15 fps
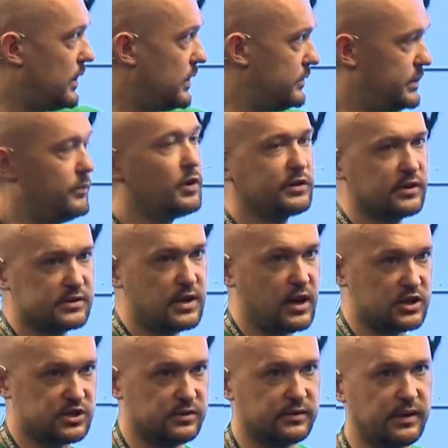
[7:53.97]
reverse
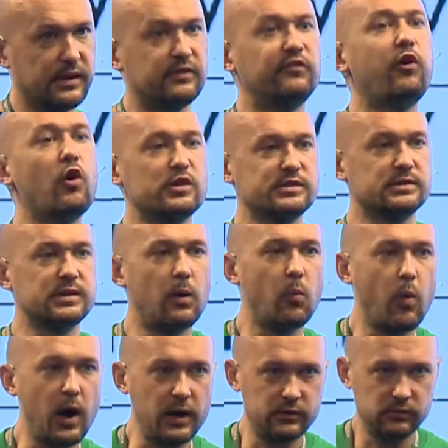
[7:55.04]
transaction and force
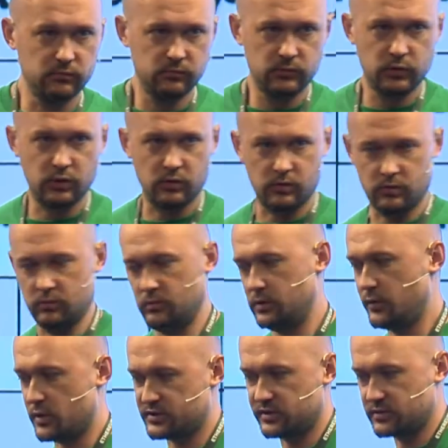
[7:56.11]
someone to
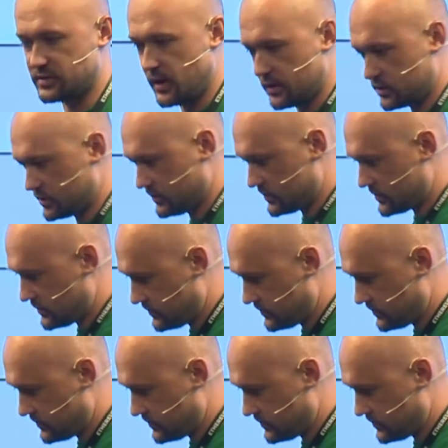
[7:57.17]
reverse transactions.